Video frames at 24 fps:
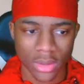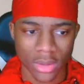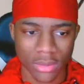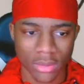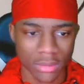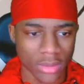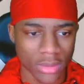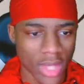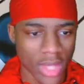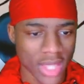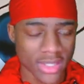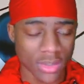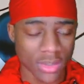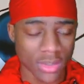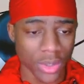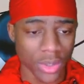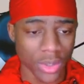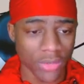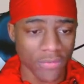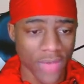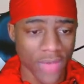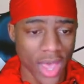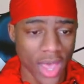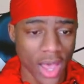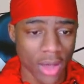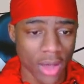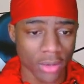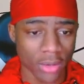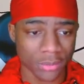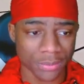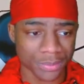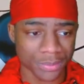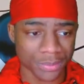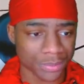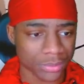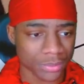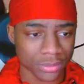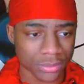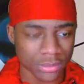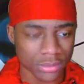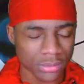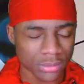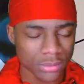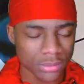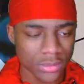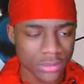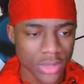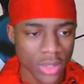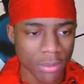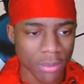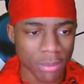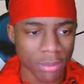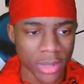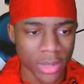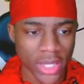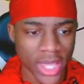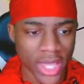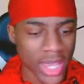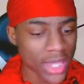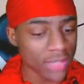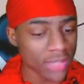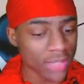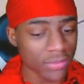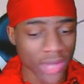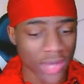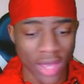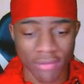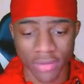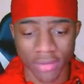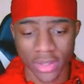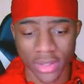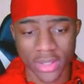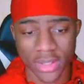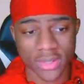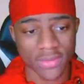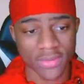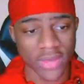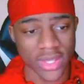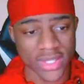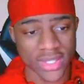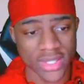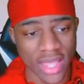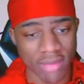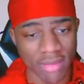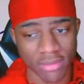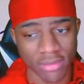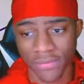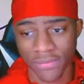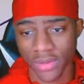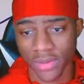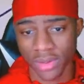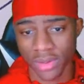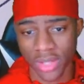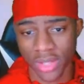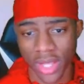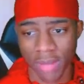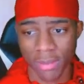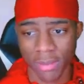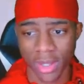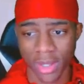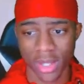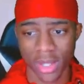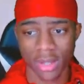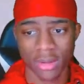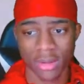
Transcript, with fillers: That's a weak foul. But yeah, he's gonna have a he's he's having a field day, man.